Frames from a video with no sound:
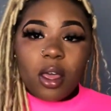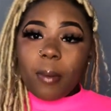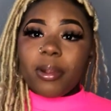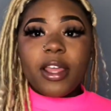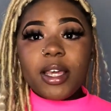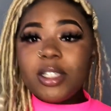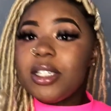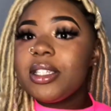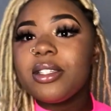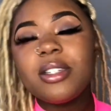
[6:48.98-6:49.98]
please,
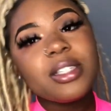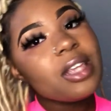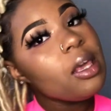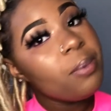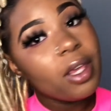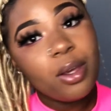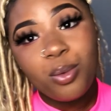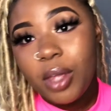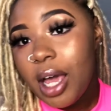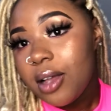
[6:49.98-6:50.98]
just keep it cute,
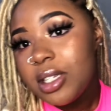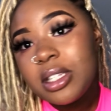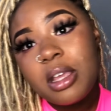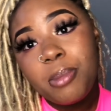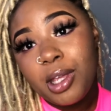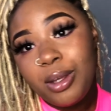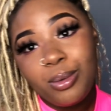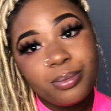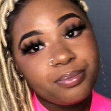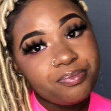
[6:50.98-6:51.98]
y'all. Just keep it cute.
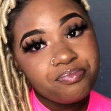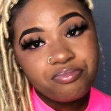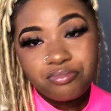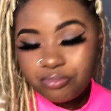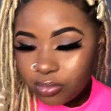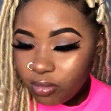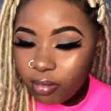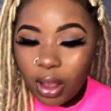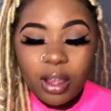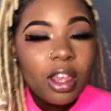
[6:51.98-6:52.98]

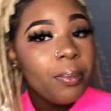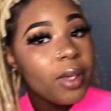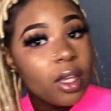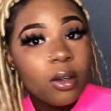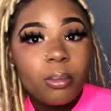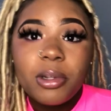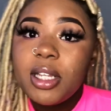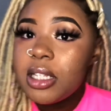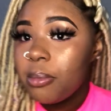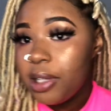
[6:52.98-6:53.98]
Keep it cute.
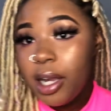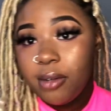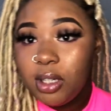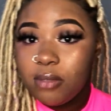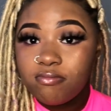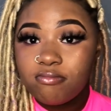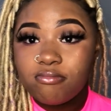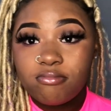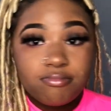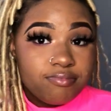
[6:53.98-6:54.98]
Please don't be dirty.
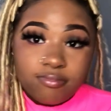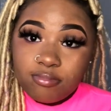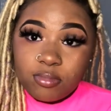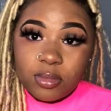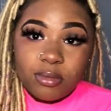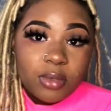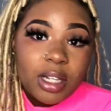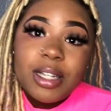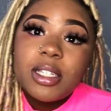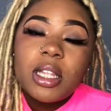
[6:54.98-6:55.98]

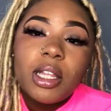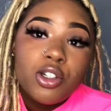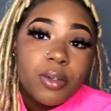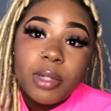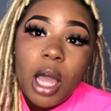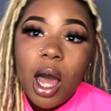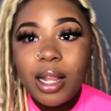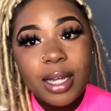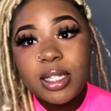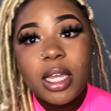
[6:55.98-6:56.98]
That's literally all
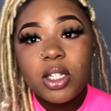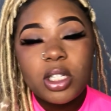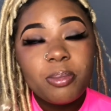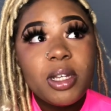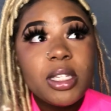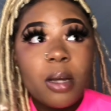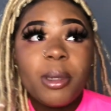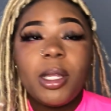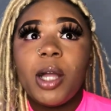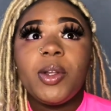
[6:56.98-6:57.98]
I can say. Just please don't be
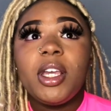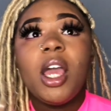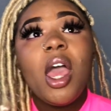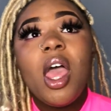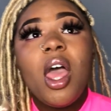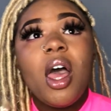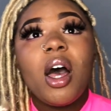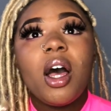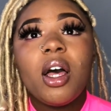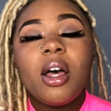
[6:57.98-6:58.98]
dirty.
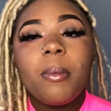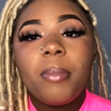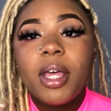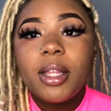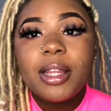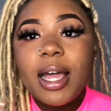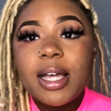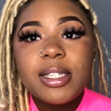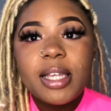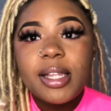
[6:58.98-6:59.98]
But like I
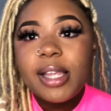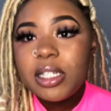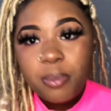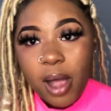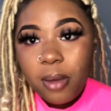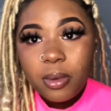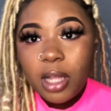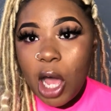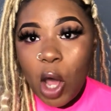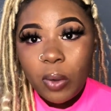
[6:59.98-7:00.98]
said, that's probably
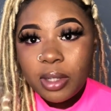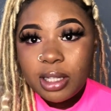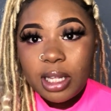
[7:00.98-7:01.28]
the only